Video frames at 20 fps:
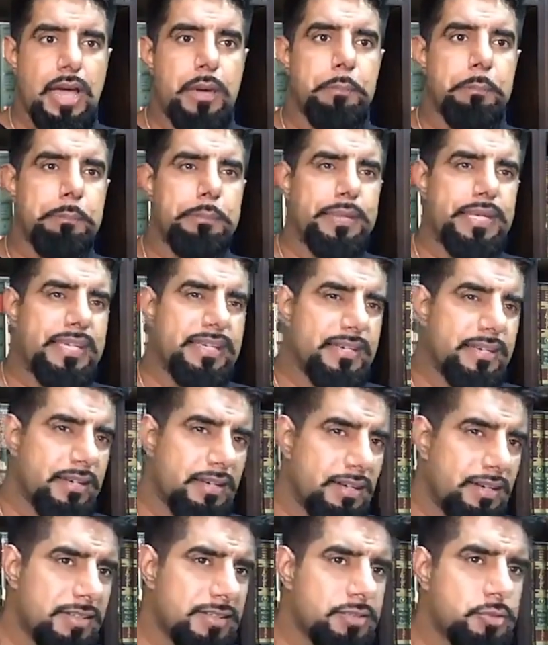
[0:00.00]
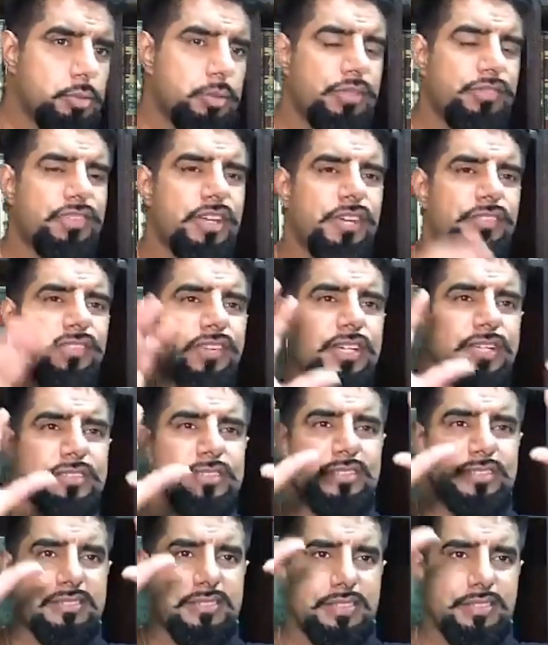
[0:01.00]
And because we've given
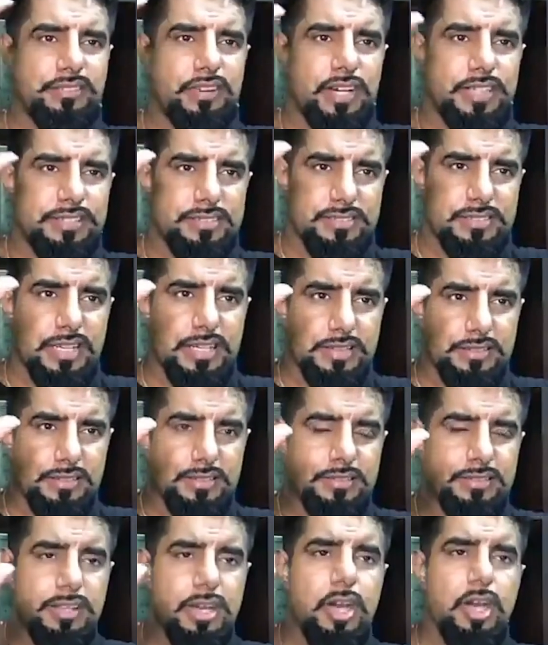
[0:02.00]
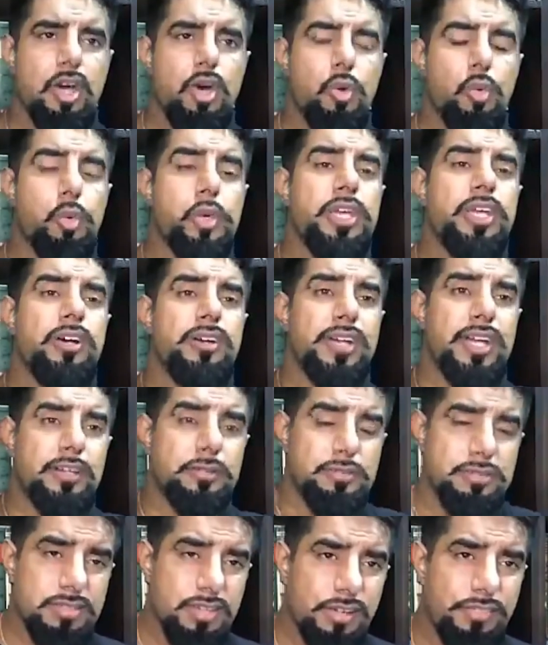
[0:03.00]
it this divine status, we are
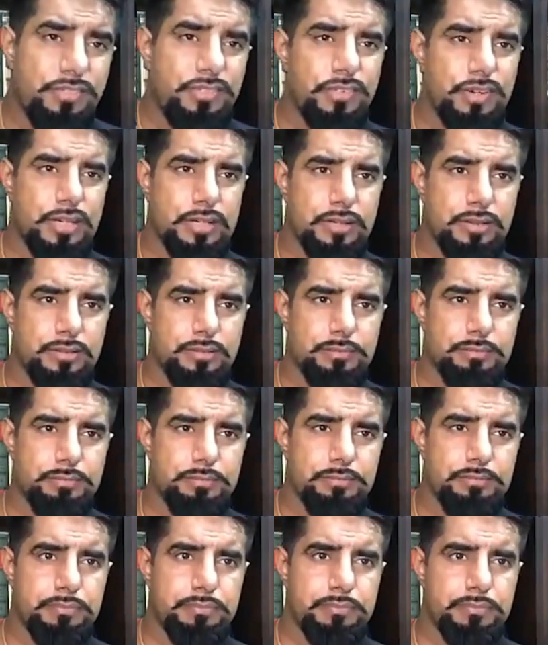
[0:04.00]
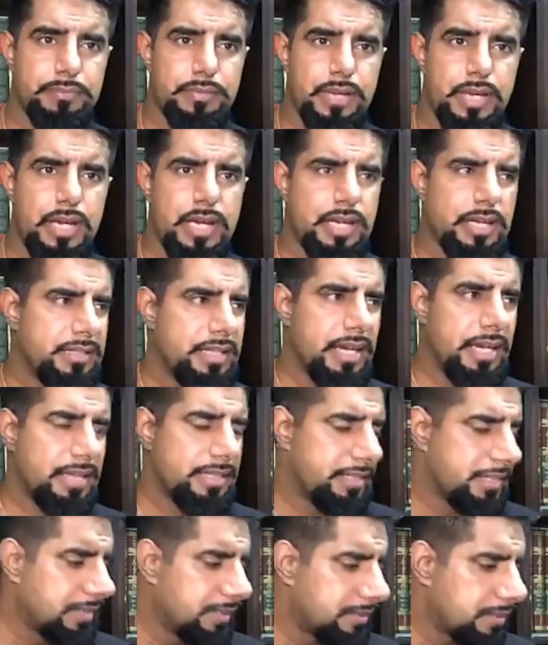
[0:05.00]
now suffering. The
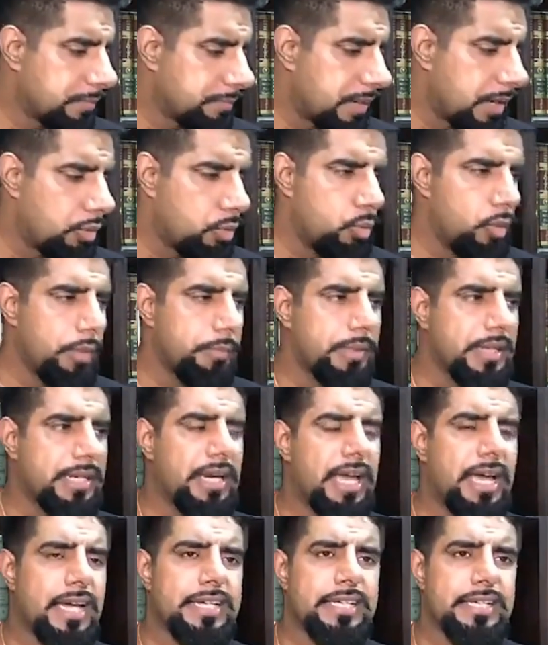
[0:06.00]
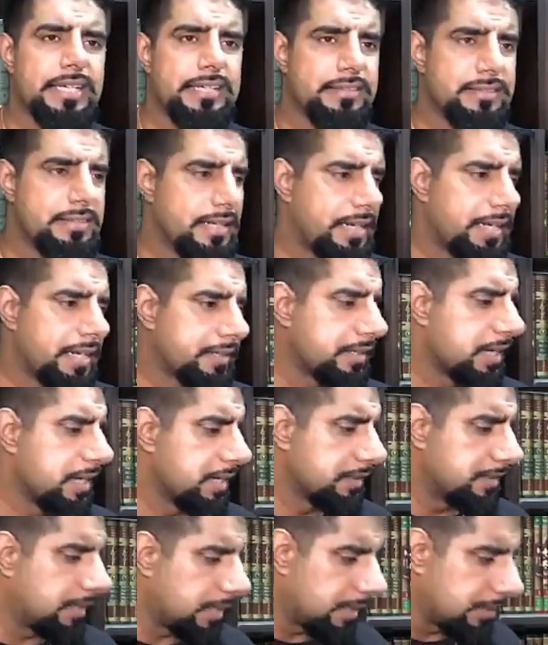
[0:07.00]
hadith about women lacking intellect,
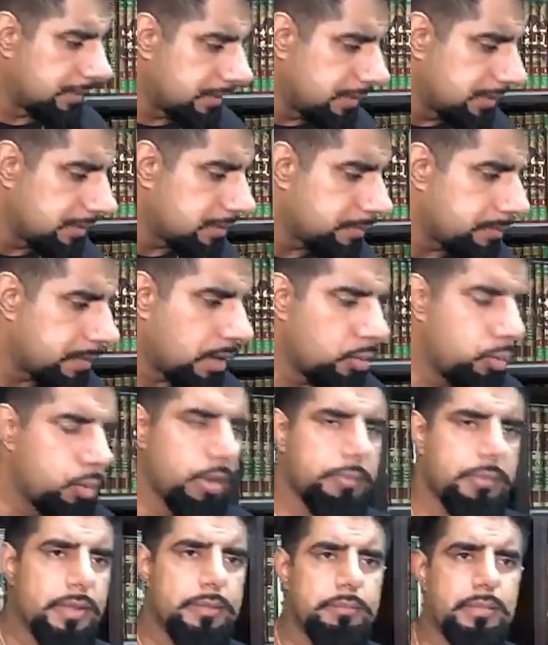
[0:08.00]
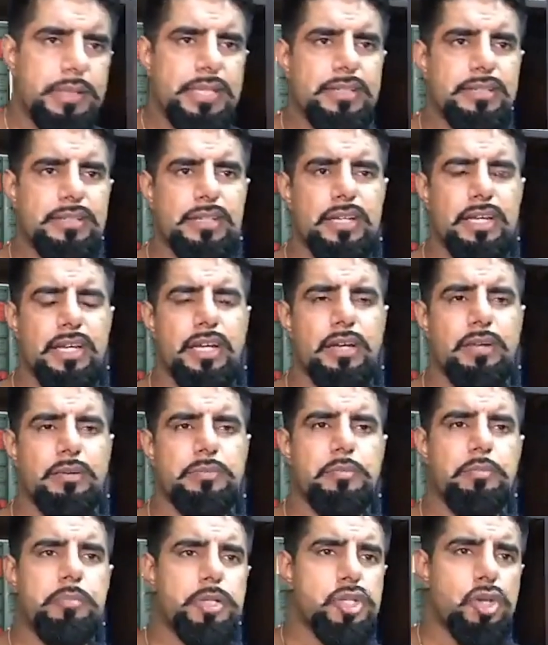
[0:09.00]
the hadith about women being
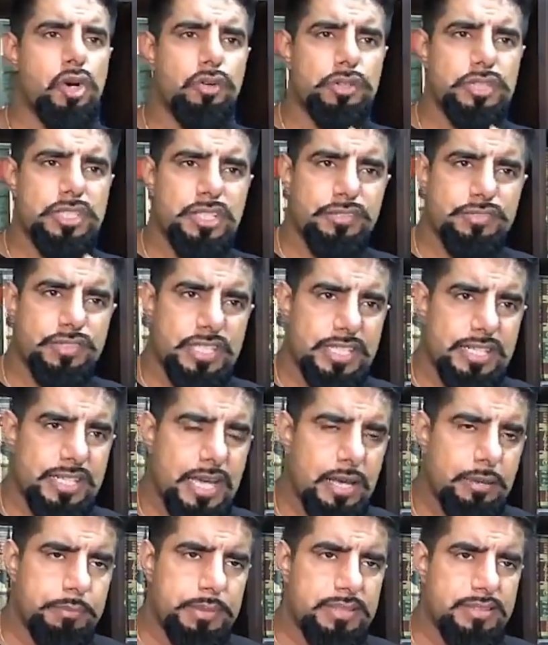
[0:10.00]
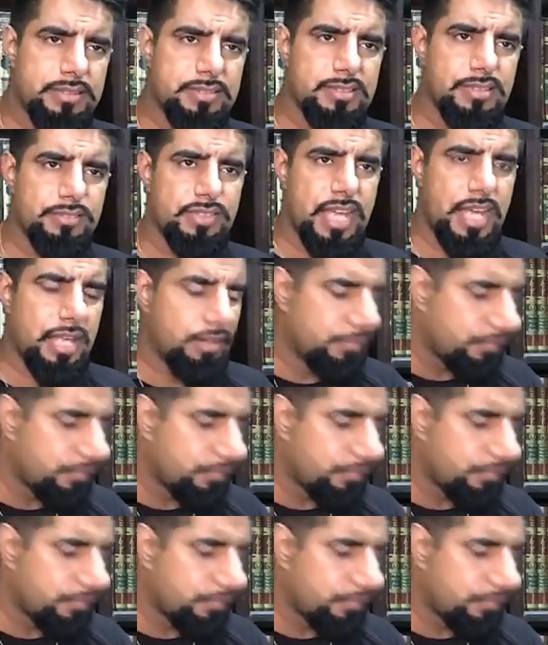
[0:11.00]
majority of the inhabitants of the